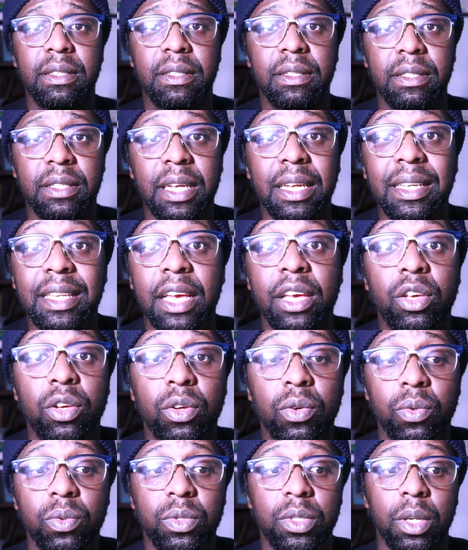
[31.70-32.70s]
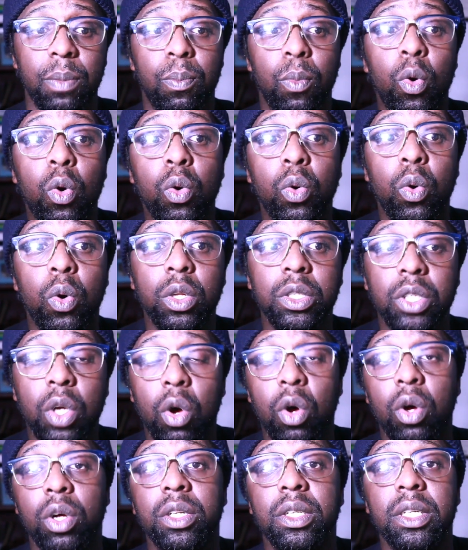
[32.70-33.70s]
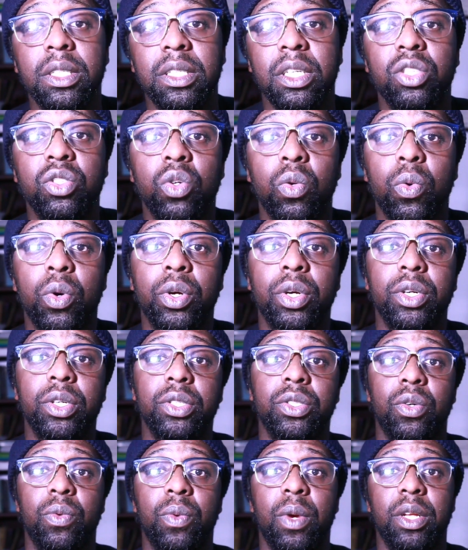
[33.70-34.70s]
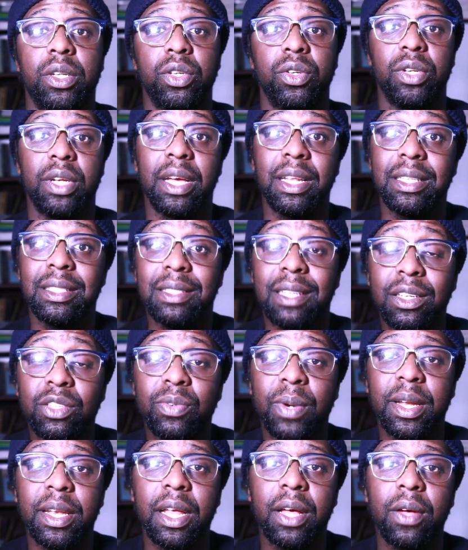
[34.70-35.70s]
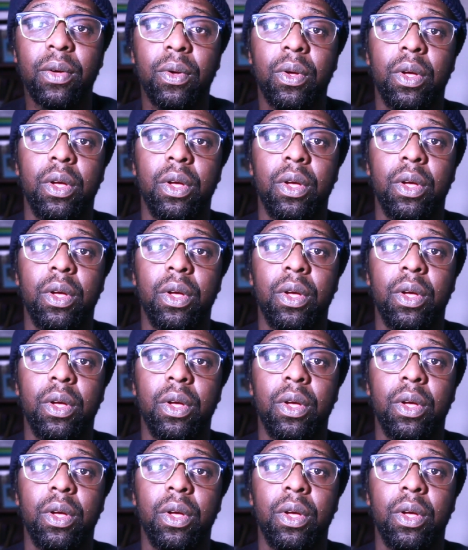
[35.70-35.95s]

say thank you to all the essential workers around the United States right now.